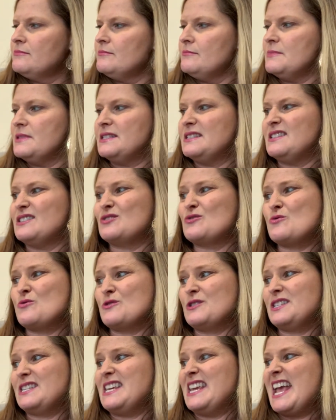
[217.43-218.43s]
Mrs.
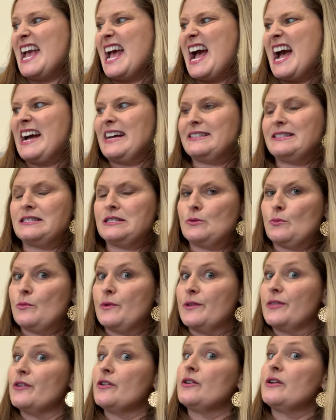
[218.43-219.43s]
Gorski asked
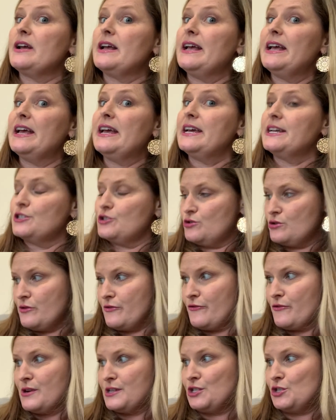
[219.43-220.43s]
with her extra
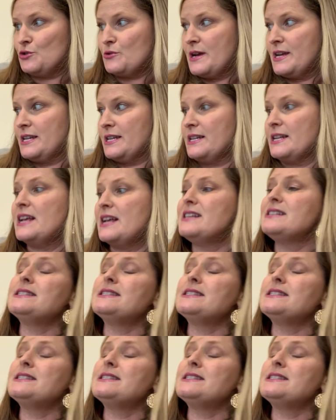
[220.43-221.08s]
frustrated,